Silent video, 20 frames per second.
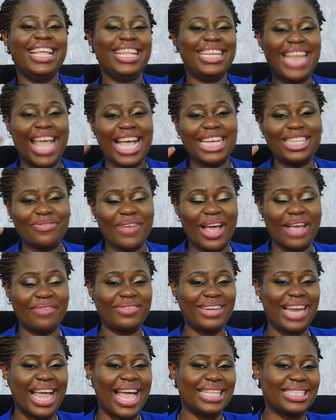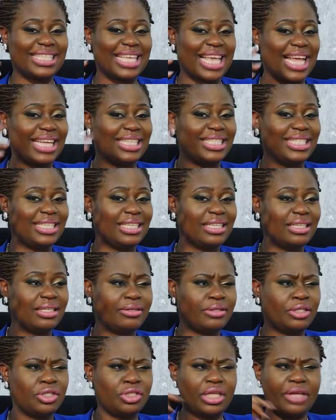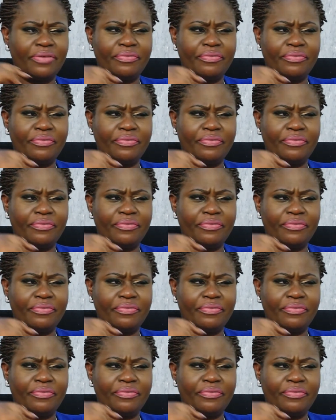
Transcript: Next 5 clients get, did you say